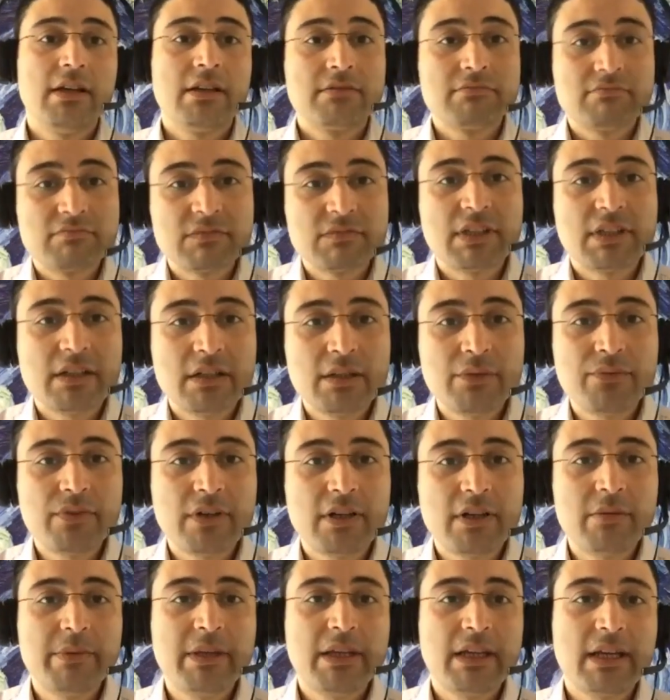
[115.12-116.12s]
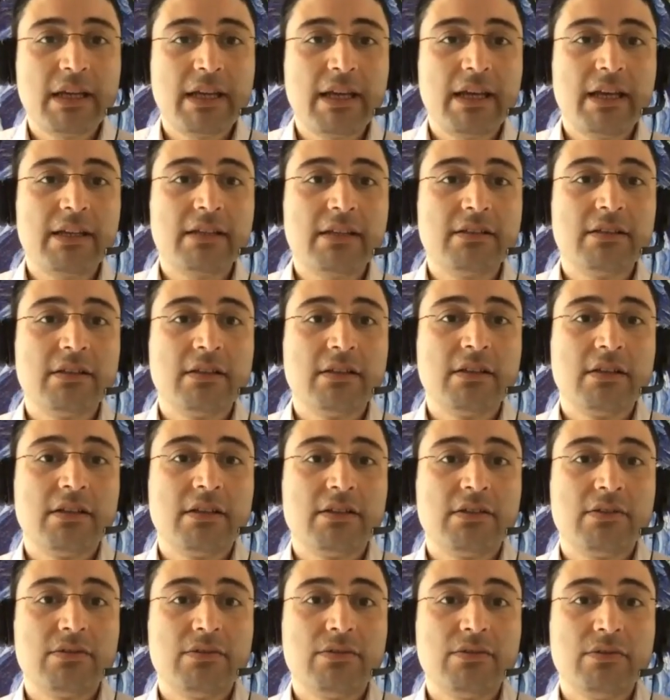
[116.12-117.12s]
they refer me again
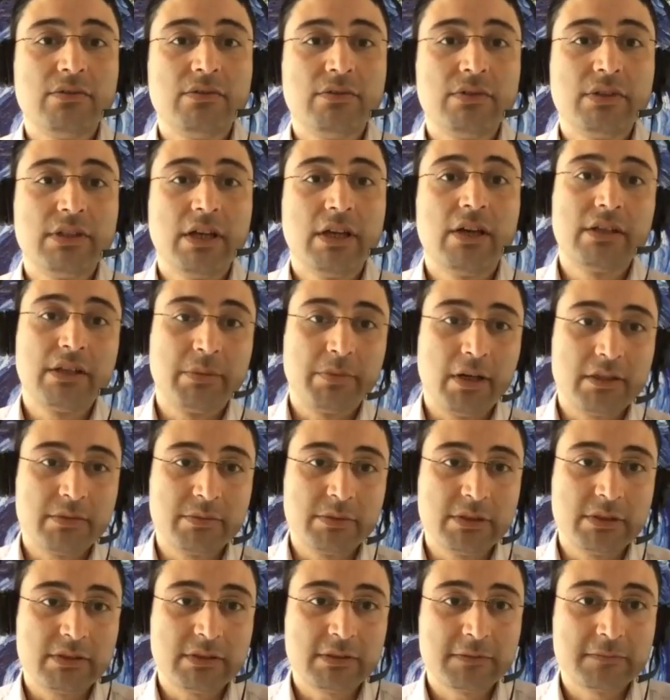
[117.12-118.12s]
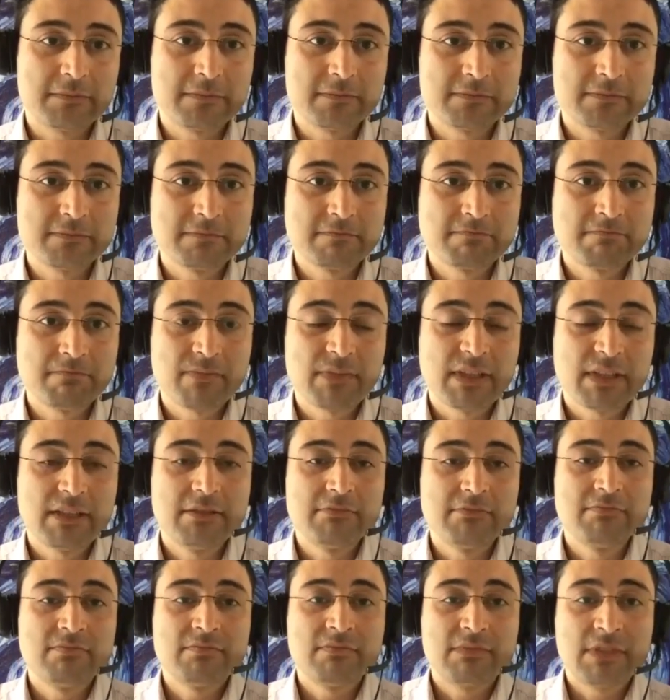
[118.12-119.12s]
to the other department.
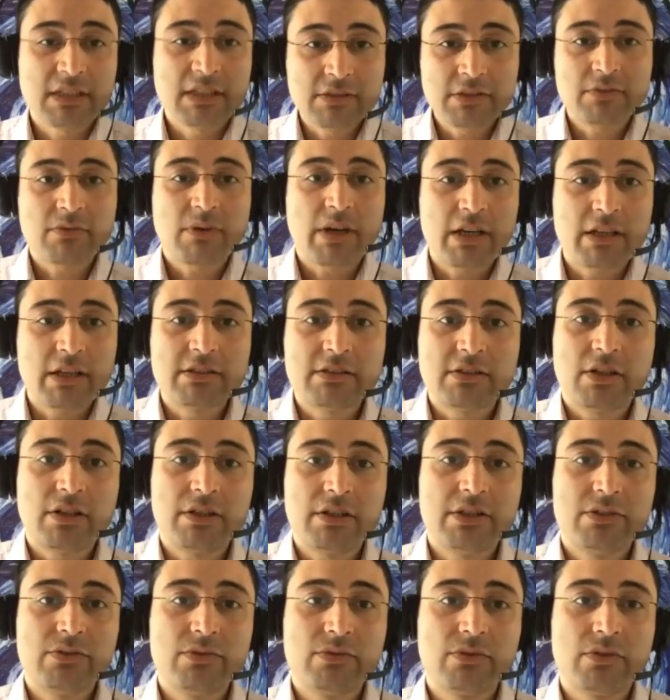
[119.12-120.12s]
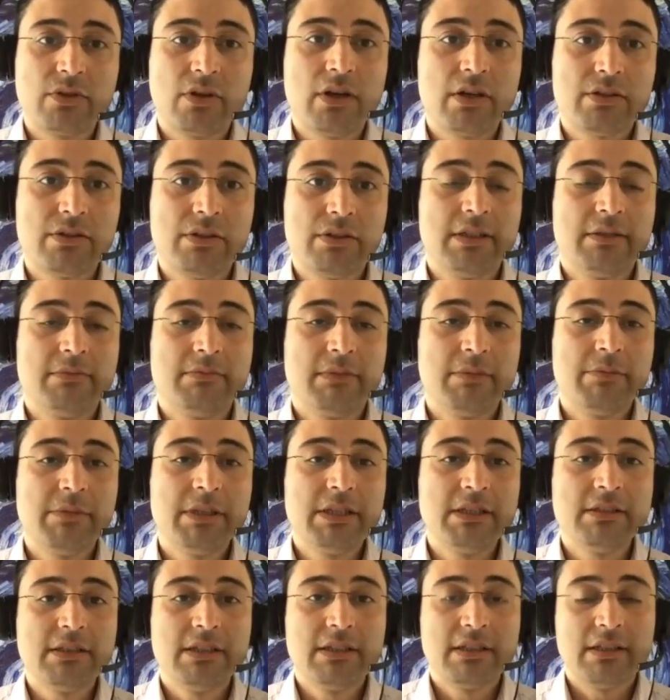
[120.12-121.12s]
That is why I started to talk to them. I
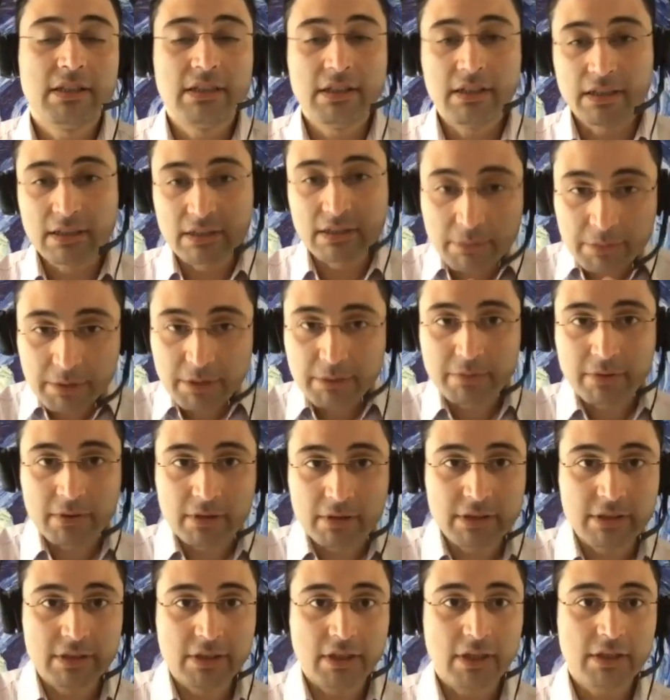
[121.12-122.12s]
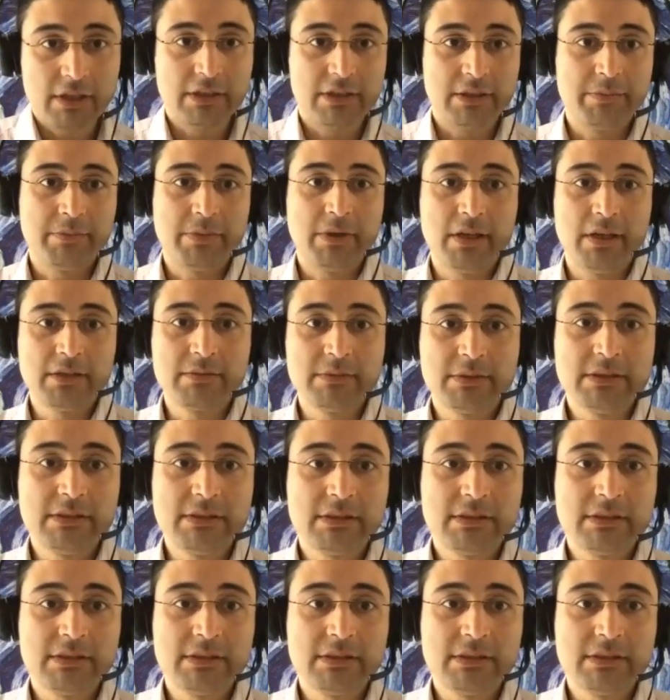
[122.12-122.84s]
mean, the people in the other department,